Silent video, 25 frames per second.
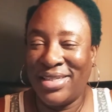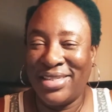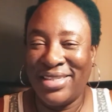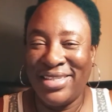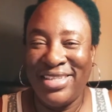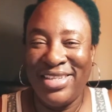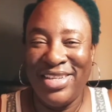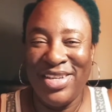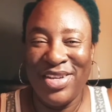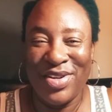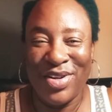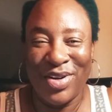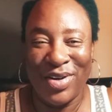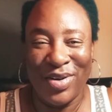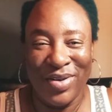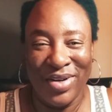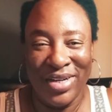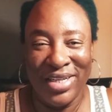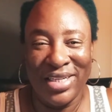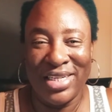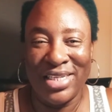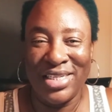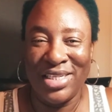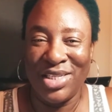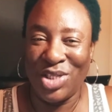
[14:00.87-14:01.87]
you know,
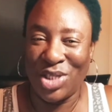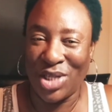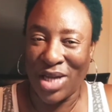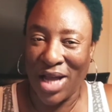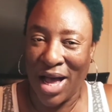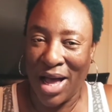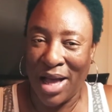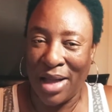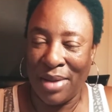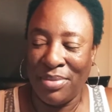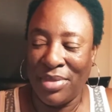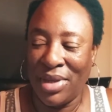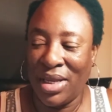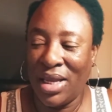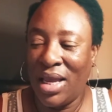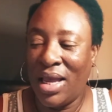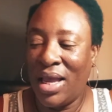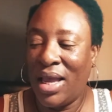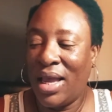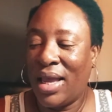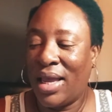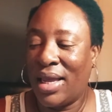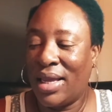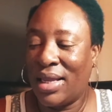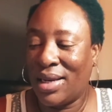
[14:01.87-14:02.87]
a good job.
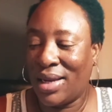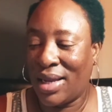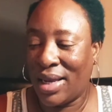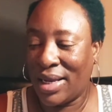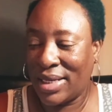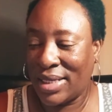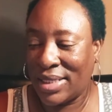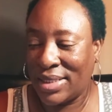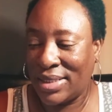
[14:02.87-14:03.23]
And like I